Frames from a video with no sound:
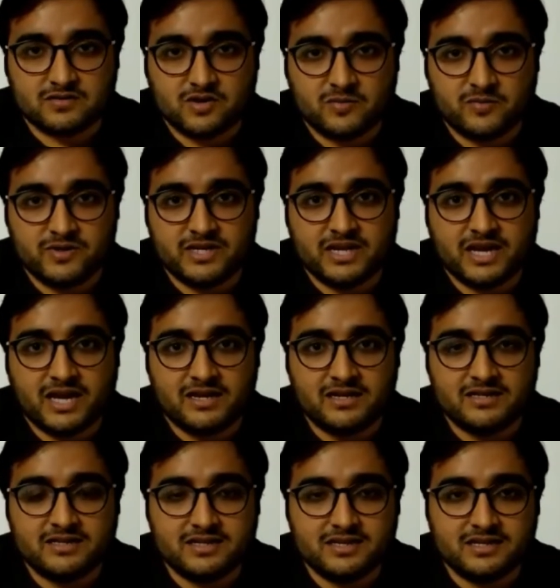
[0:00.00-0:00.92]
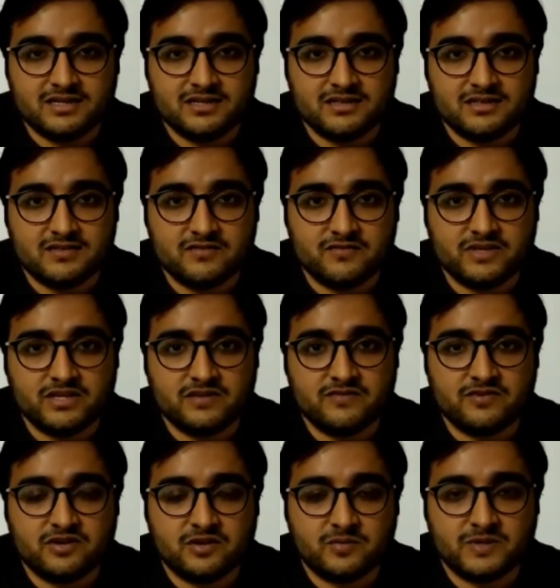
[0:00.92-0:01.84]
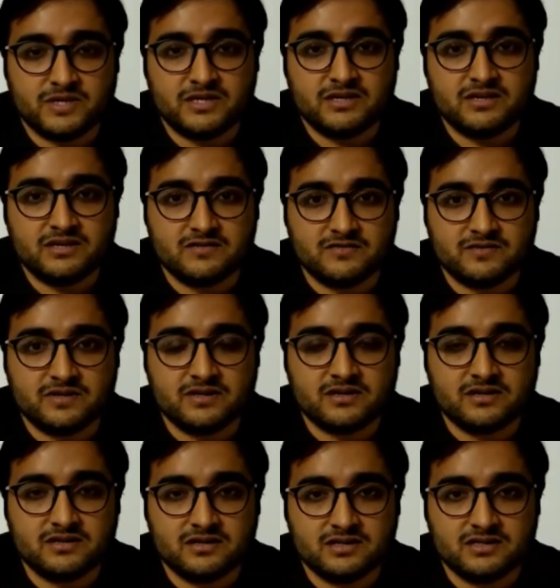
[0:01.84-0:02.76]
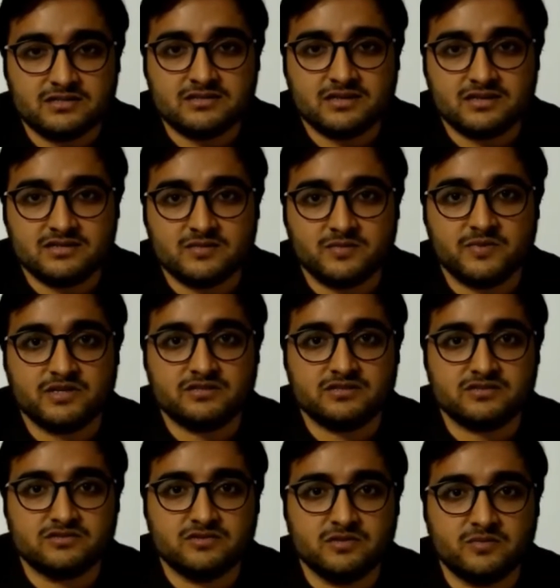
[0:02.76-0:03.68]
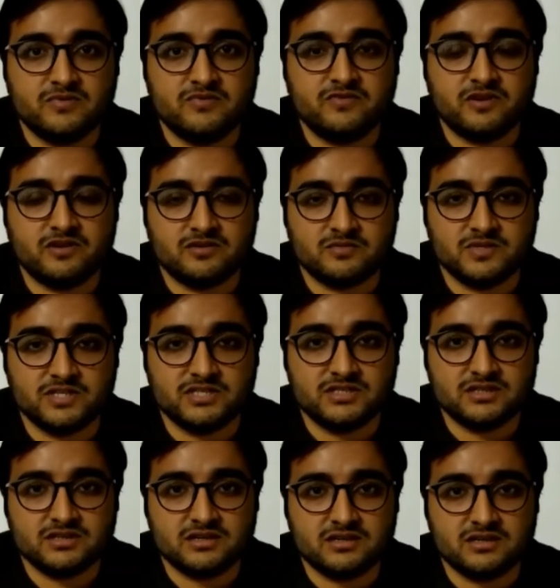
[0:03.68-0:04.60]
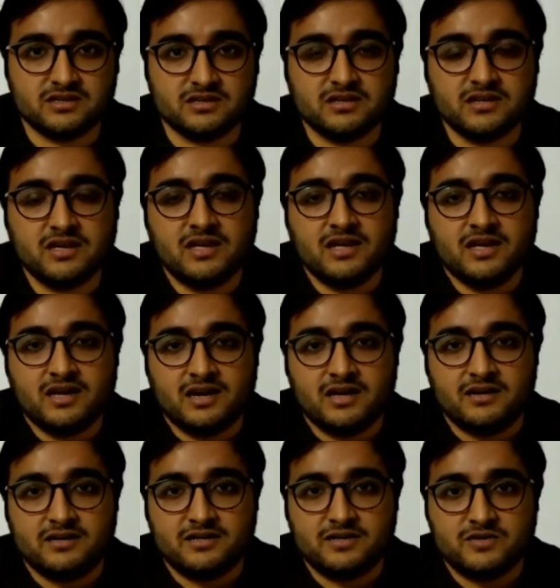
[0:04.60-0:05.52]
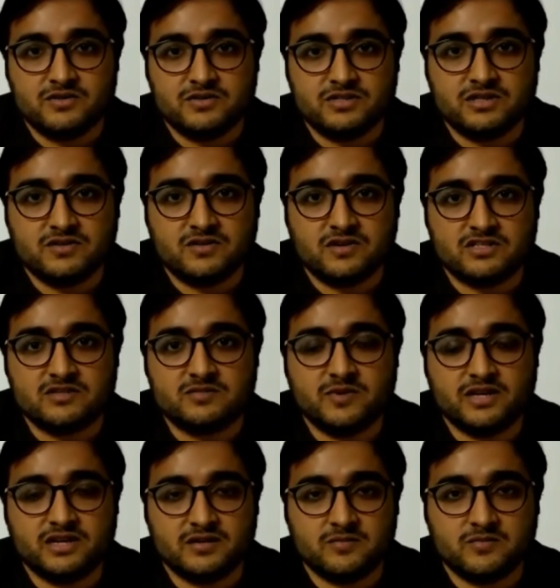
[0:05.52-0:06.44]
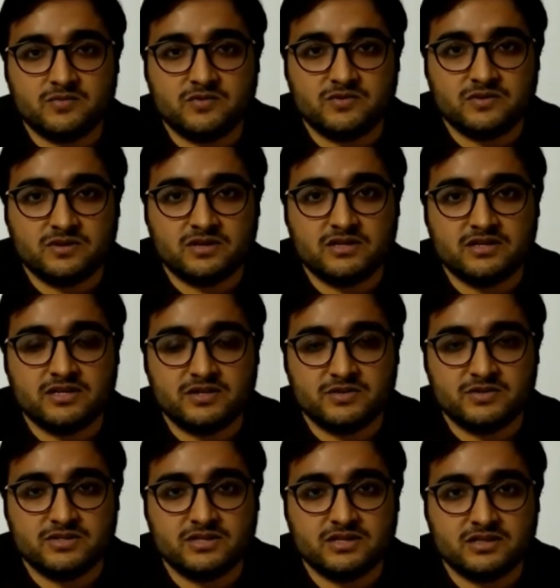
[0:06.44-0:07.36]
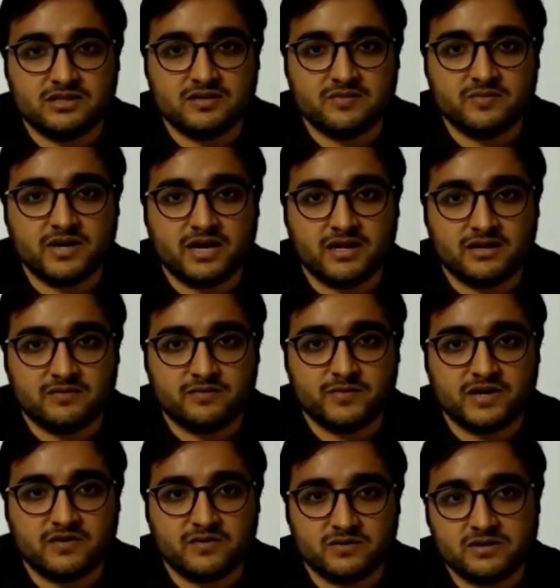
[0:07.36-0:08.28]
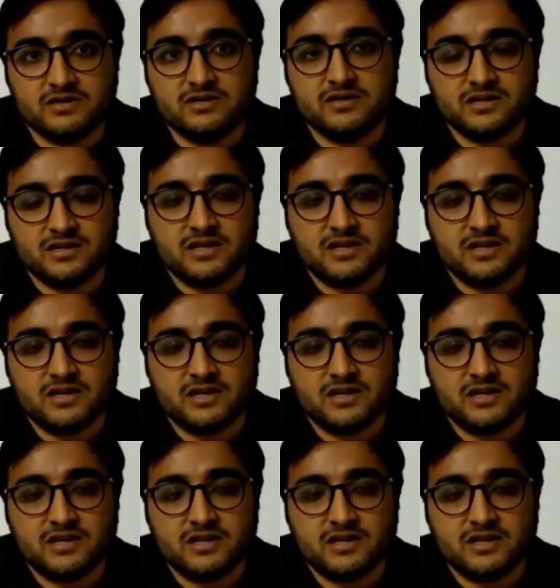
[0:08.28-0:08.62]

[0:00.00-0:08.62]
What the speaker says: commonality in the way we operate in different countries, there is a big scope of automation and reduce the cost by reducing the manpower.